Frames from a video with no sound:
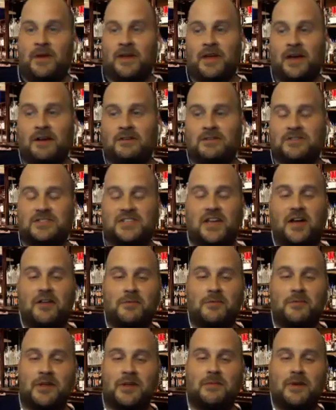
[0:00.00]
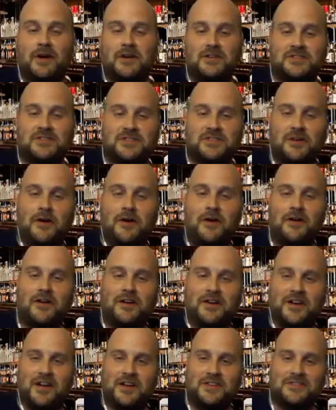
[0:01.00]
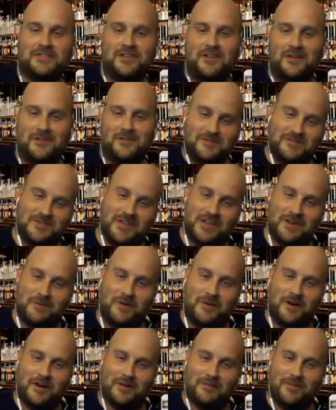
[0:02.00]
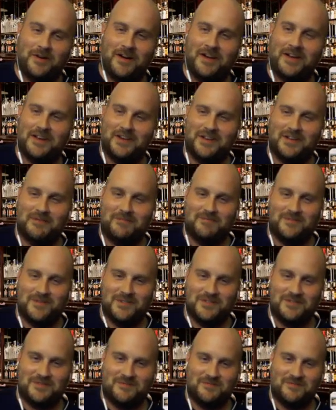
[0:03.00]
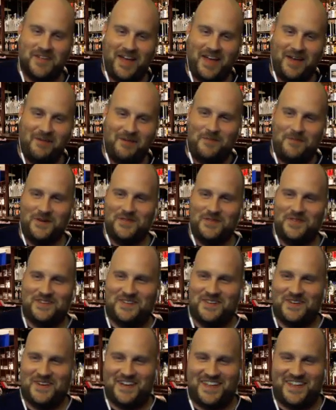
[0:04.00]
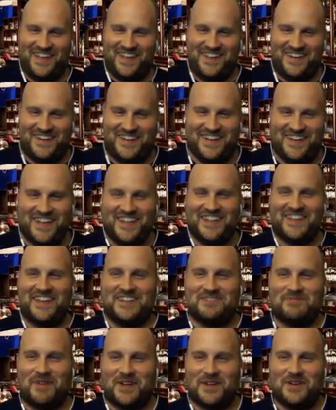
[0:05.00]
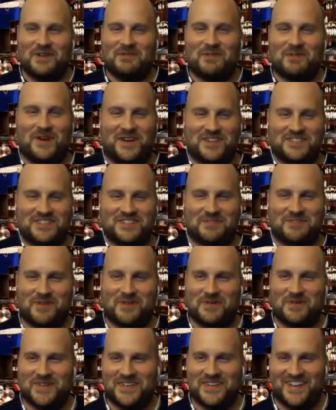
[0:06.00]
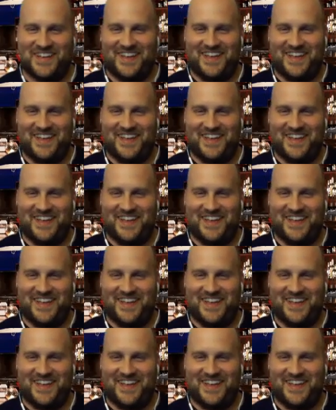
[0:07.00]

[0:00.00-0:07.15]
a guy was telling me about a song, and I saw Jose walk by, and I just put the two together. That's my Goodwill Hunting moment.